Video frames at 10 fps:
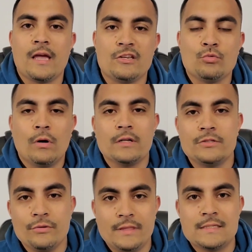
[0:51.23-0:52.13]
And you want to
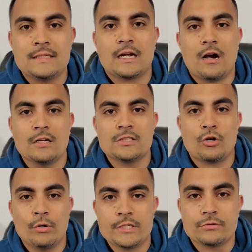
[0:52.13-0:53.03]
do things in a
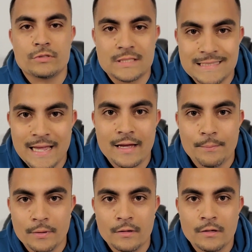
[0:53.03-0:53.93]
consequential step